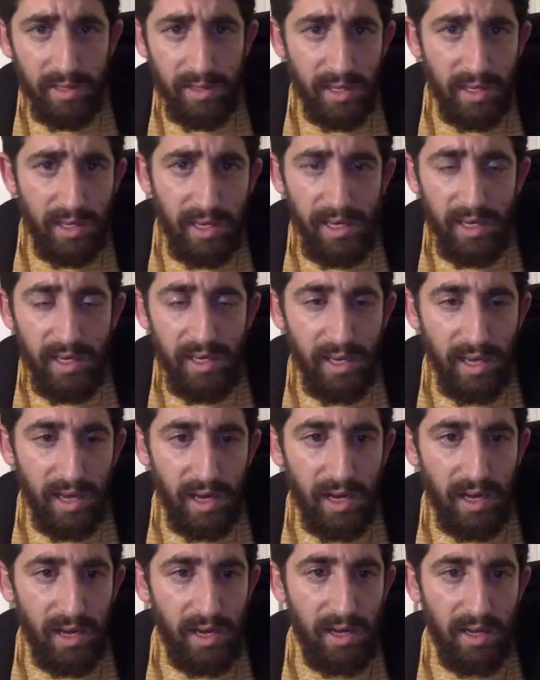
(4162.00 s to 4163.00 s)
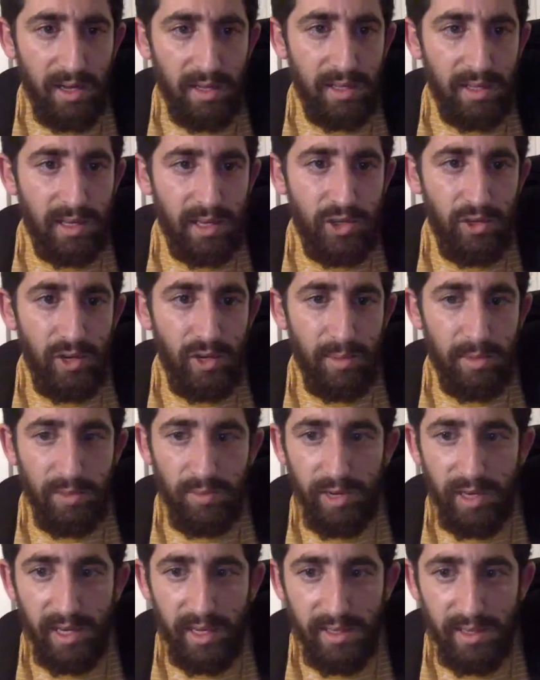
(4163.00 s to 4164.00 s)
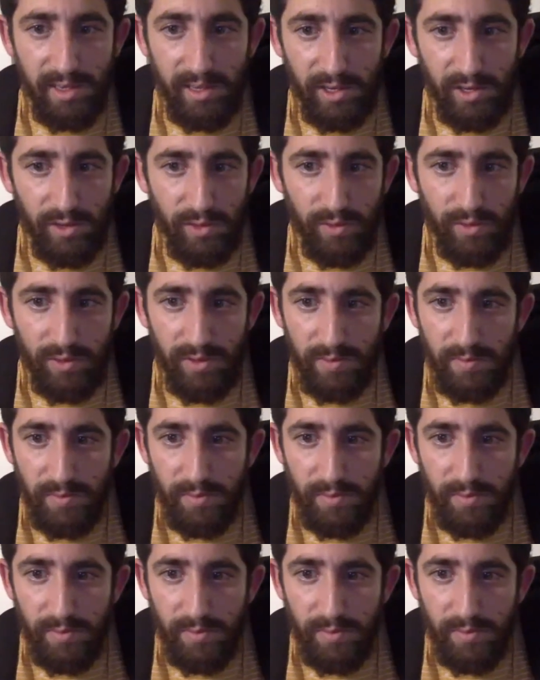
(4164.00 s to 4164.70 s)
key strap is pretty easy to use.